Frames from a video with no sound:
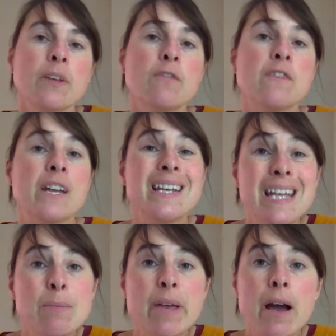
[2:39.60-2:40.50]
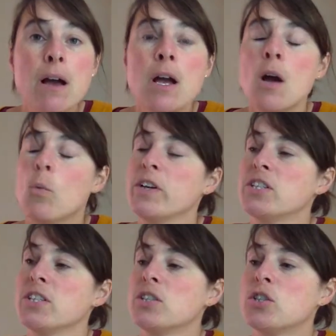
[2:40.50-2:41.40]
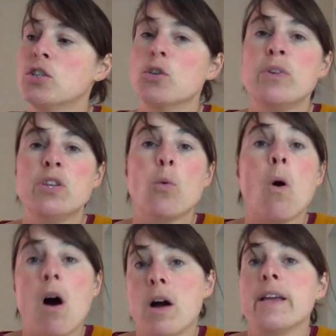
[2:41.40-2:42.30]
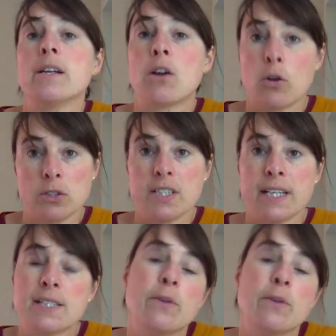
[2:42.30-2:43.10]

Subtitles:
for anemia, which is to do with your iron content.